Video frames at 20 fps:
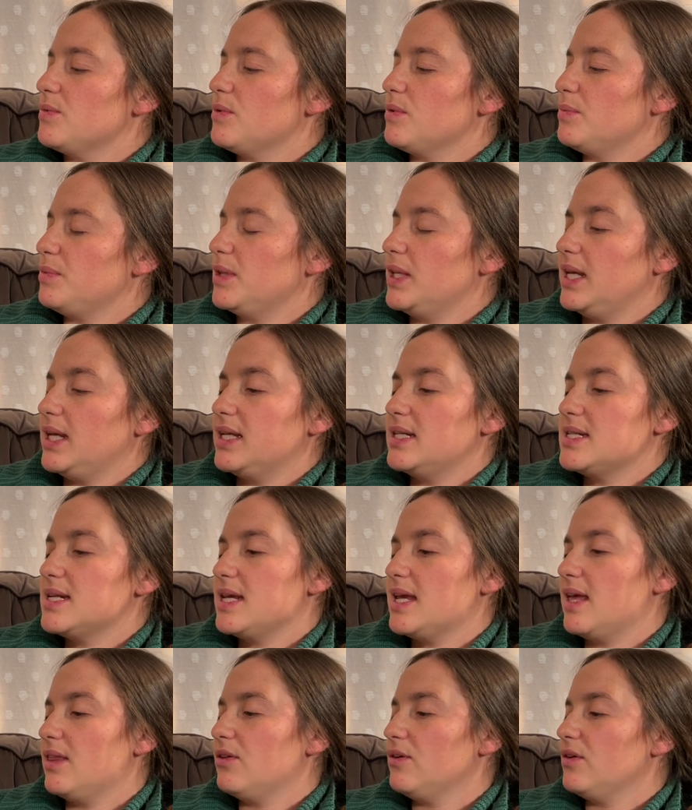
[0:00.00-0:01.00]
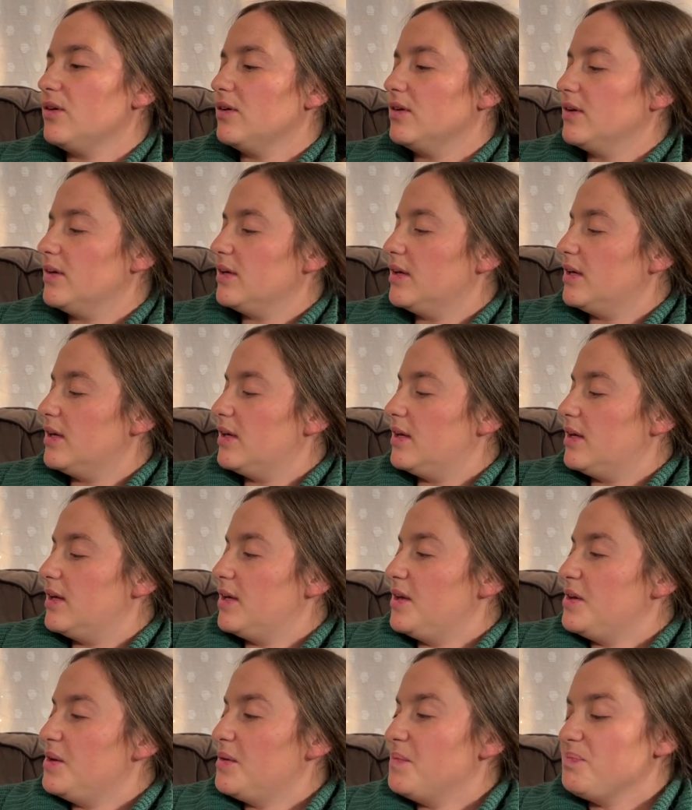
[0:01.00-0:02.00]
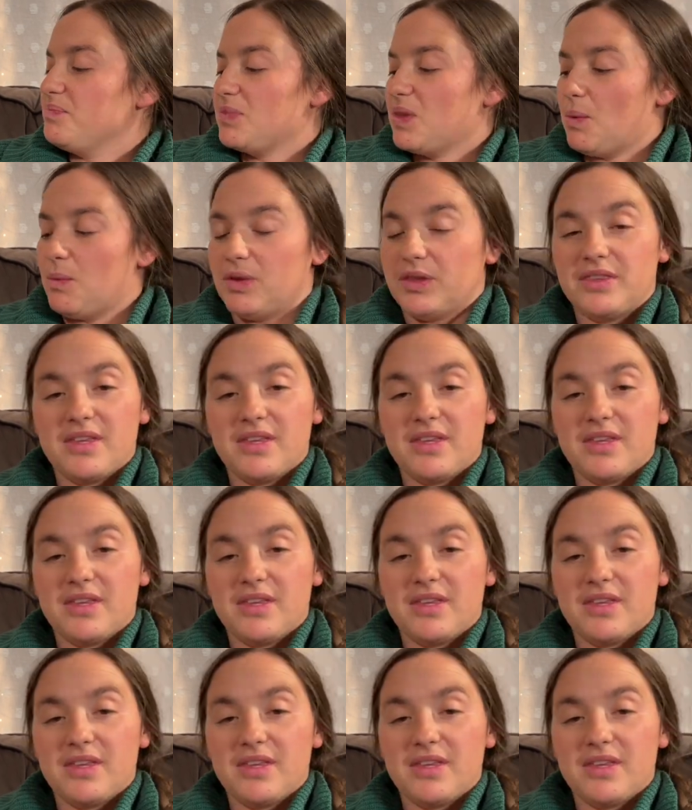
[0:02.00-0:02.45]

that were playing together. Well,